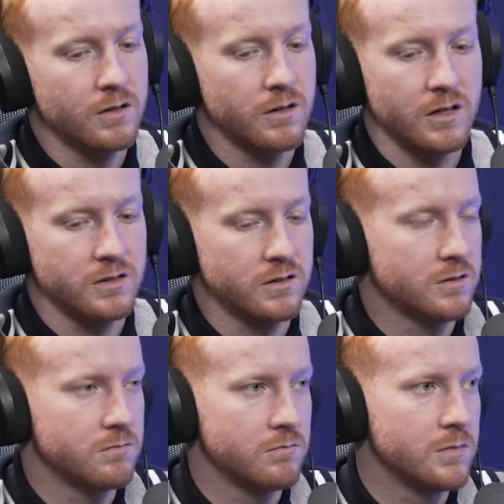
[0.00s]

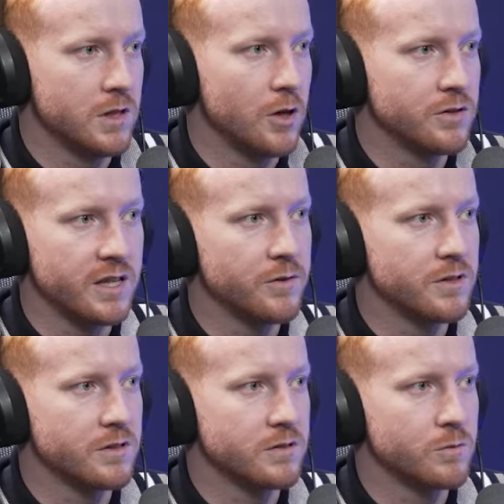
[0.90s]
it's low
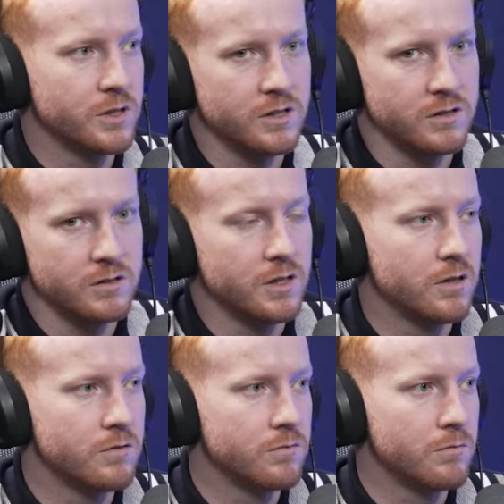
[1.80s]
sevens, which is, you
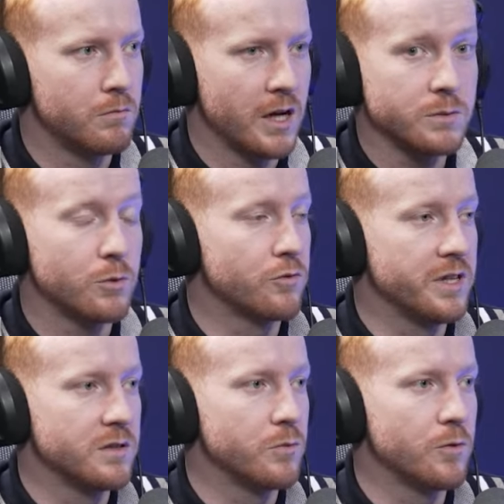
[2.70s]
know, much more
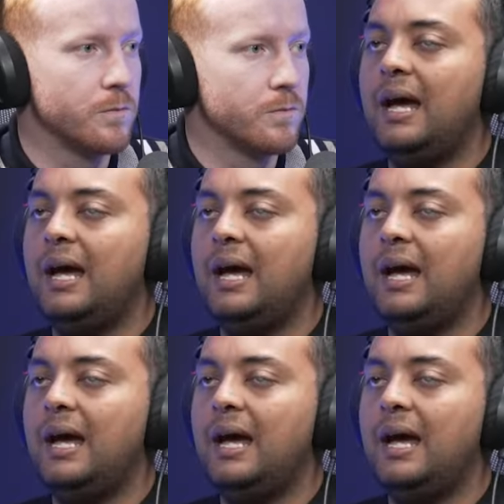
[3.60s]
reasonable.